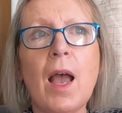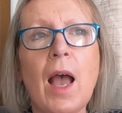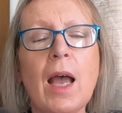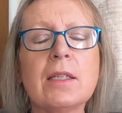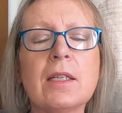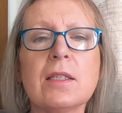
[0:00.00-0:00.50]

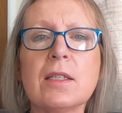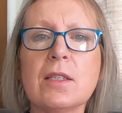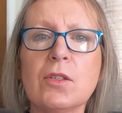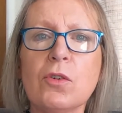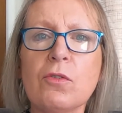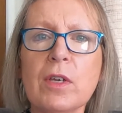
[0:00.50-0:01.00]
And it's the
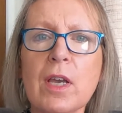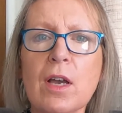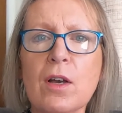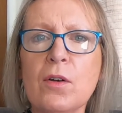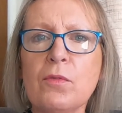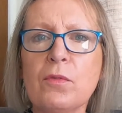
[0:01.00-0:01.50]
story
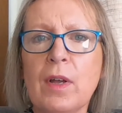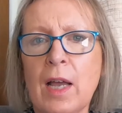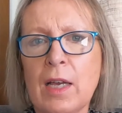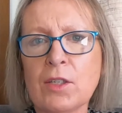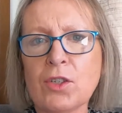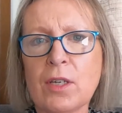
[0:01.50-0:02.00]
of
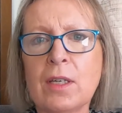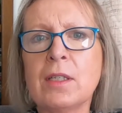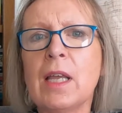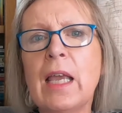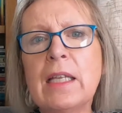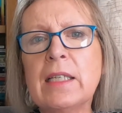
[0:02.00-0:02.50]
Ash and
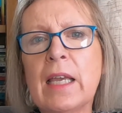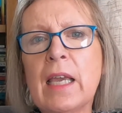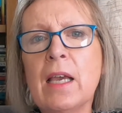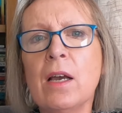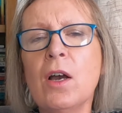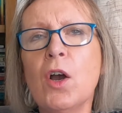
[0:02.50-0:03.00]

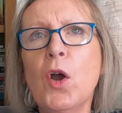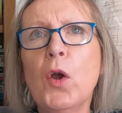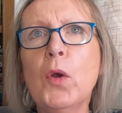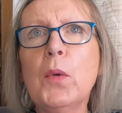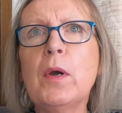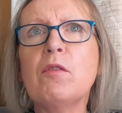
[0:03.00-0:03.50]
Edie,
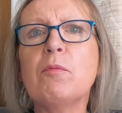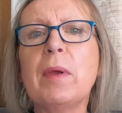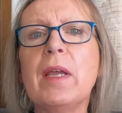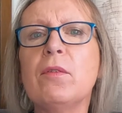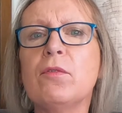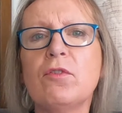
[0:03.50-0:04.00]
who have
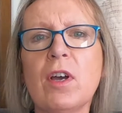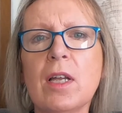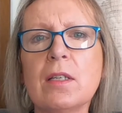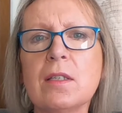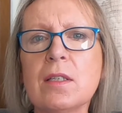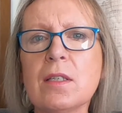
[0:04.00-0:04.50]
been
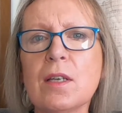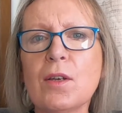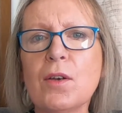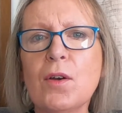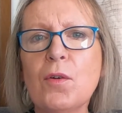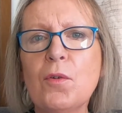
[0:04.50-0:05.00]
friends
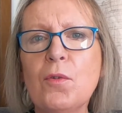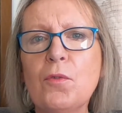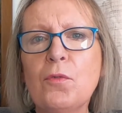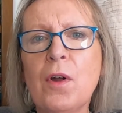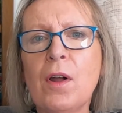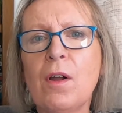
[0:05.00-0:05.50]

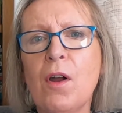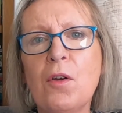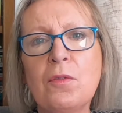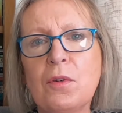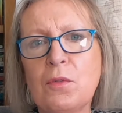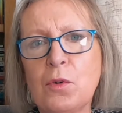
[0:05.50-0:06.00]
for
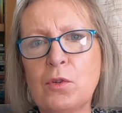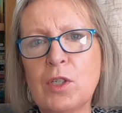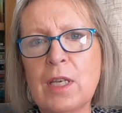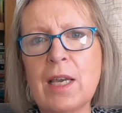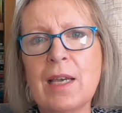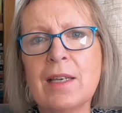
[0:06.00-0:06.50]
over
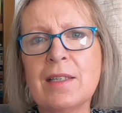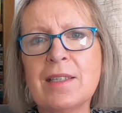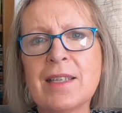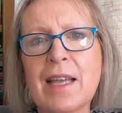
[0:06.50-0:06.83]
40 years.